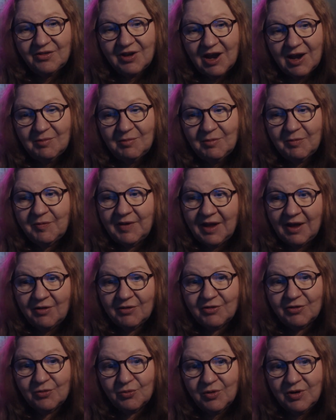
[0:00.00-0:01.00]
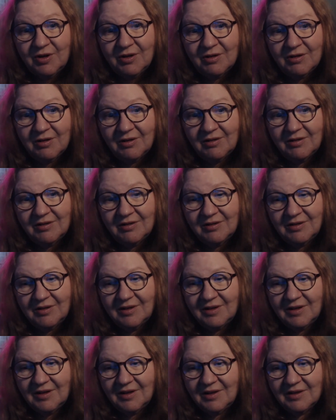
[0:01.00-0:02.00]
time, but now it's real.
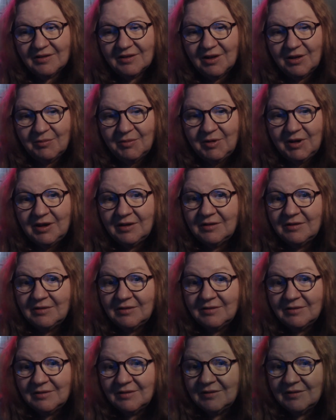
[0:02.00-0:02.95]
So, I mean,